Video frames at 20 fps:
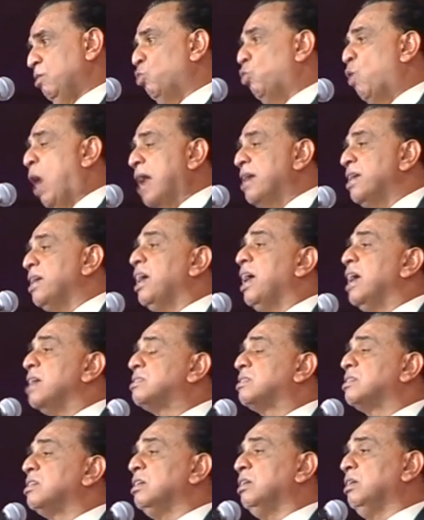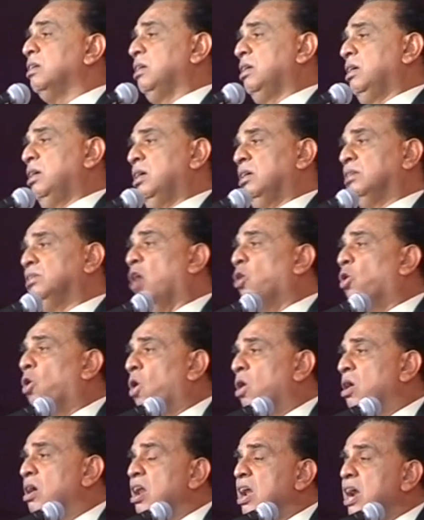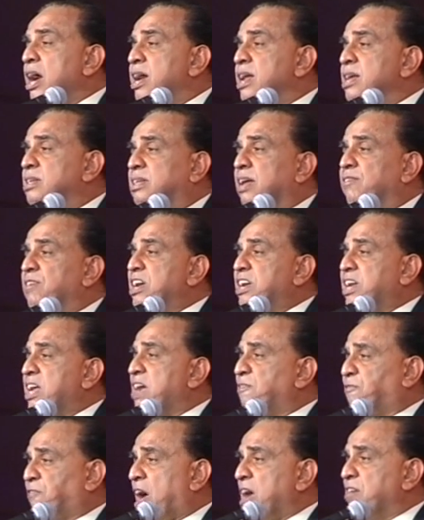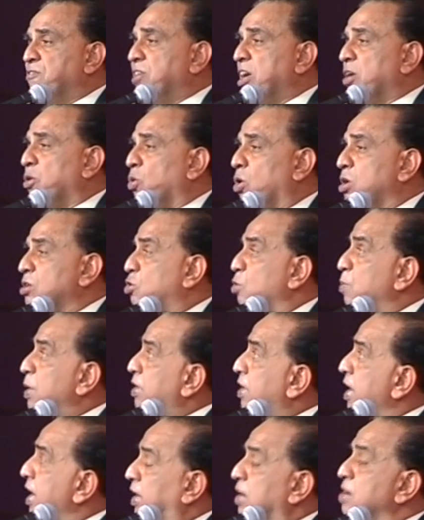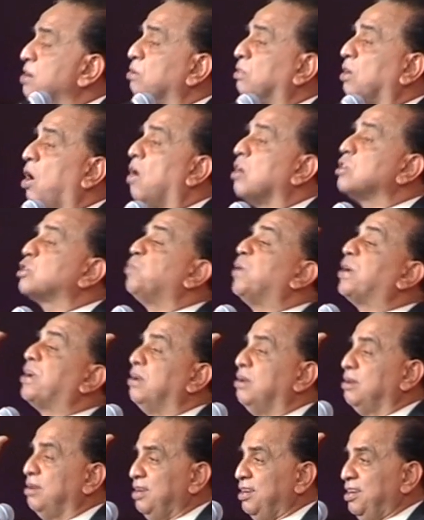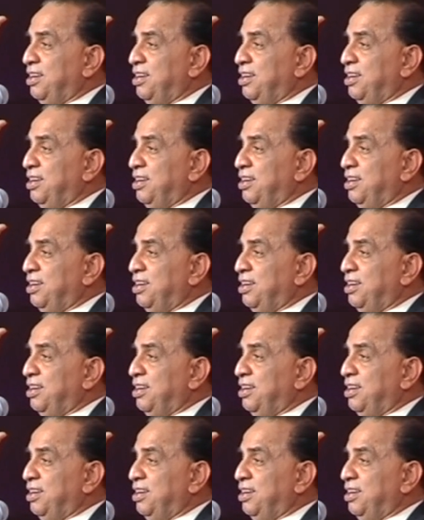One is the old lady, 75-year-old, to be taken to the hospital.